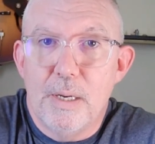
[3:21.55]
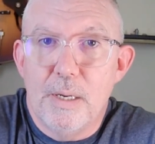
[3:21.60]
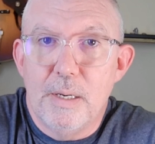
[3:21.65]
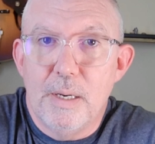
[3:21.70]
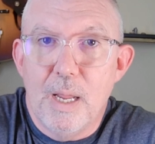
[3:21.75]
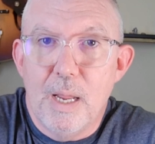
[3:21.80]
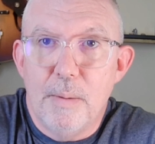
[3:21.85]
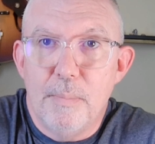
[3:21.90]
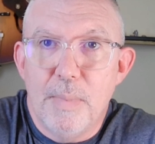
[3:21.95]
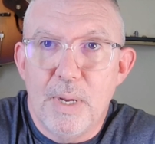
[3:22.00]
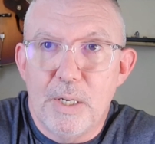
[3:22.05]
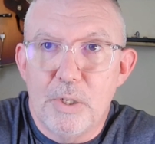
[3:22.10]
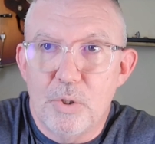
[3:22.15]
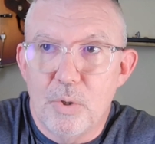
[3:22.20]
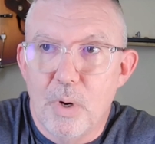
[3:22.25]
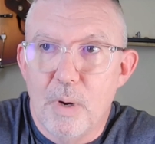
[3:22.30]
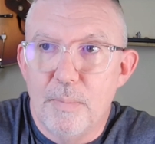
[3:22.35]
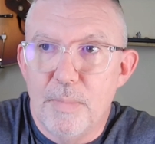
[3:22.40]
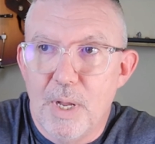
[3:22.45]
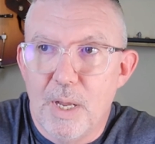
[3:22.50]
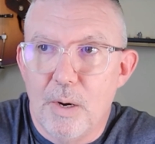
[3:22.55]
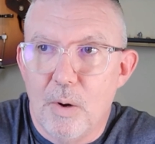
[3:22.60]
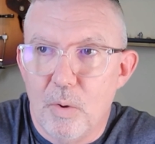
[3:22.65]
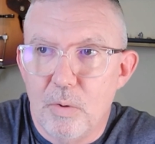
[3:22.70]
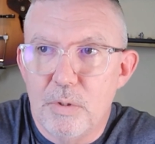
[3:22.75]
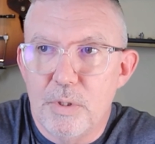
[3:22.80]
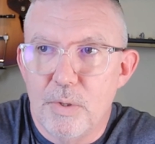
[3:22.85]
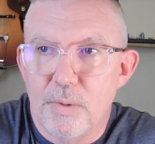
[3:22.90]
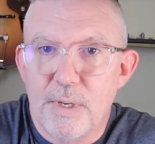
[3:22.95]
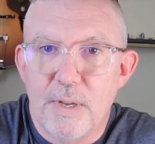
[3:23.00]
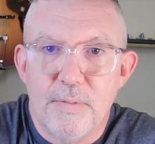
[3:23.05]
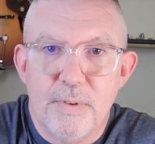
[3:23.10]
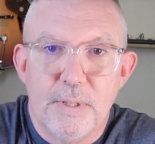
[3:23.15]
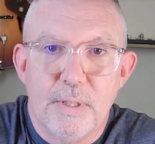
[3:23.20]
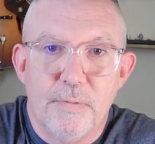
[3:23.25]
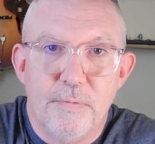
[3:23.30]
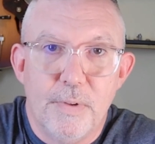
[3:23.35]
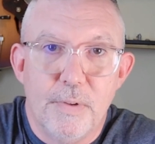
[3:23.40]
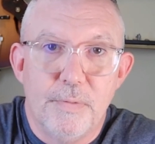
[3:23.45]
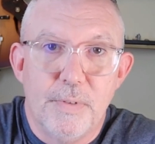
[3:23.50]
and make sure I'm not also giving
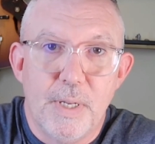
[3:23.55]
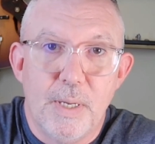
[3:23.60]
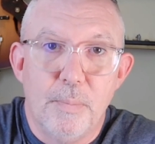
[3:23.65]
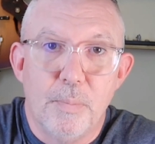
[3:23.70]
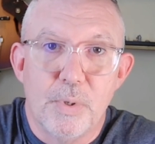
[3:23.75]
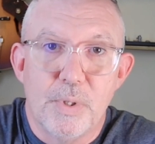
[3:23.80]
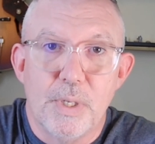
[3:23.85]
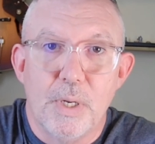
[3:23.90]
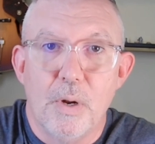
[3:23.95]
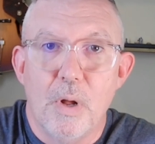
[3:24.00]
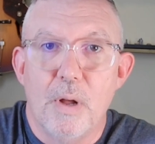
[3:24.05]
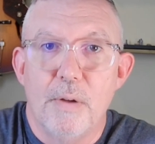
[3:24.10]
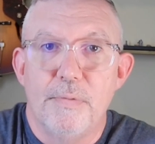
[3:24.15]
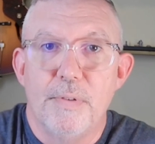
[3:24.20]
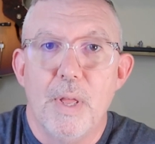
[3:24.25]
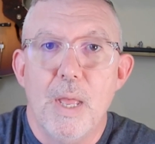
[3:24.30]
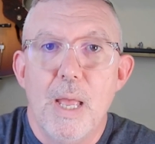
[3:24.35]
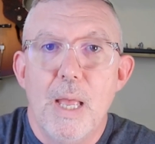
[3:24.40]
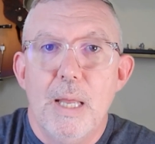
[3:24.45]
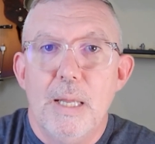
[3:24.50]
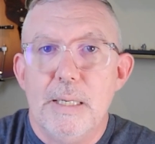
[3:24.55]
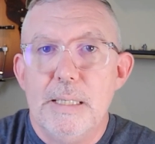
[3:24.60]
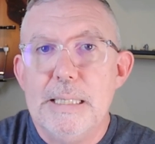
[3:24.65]
the 15% off